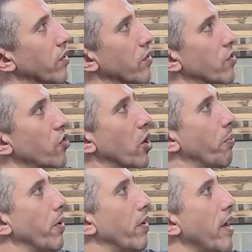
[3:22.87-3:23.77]
it's
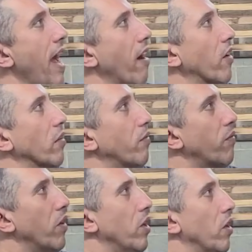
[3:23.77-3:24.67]
jumping out of
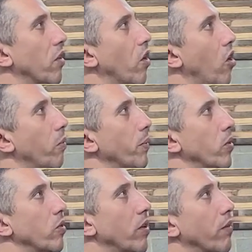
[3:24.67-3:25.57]
the haul mode
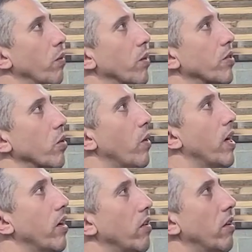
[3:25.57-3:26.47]
every once in a
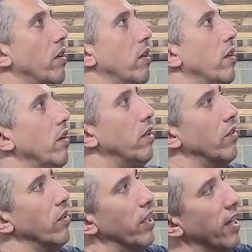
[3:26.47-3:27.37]
while. See,
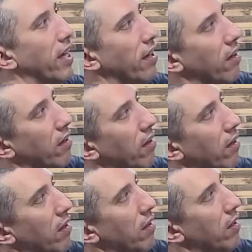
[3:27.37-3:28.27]
like that?
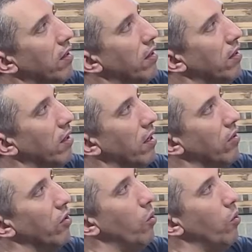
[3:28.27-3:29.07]
I don't know